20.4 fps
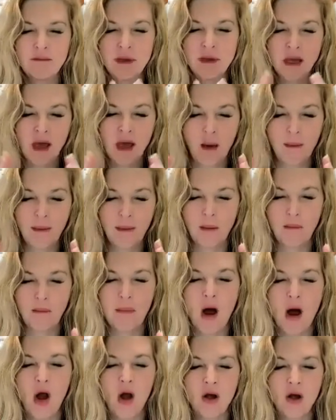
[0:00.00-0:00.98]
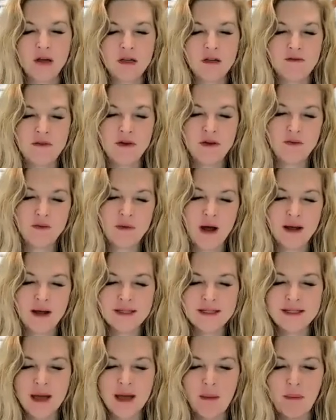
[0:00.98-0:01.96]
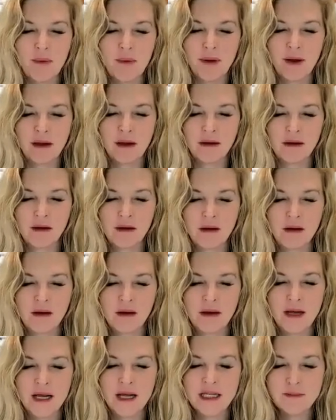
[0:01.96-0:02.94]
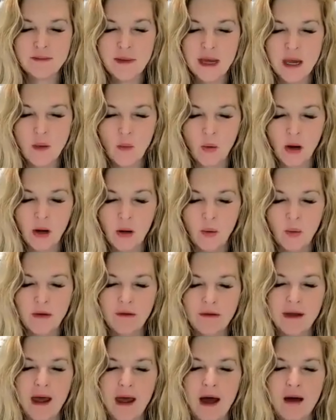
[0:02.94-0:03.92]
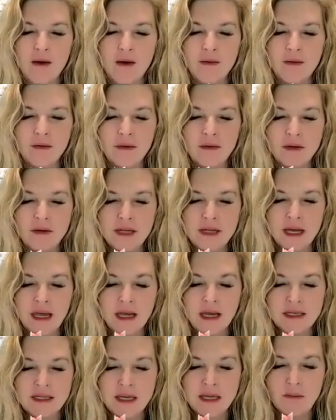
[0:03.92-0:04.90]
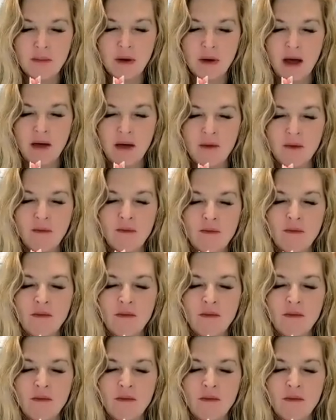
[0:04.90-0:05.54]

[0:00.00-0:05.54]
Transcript: becoming a part of you, not separate, is being worked with now. Taking a deep breath.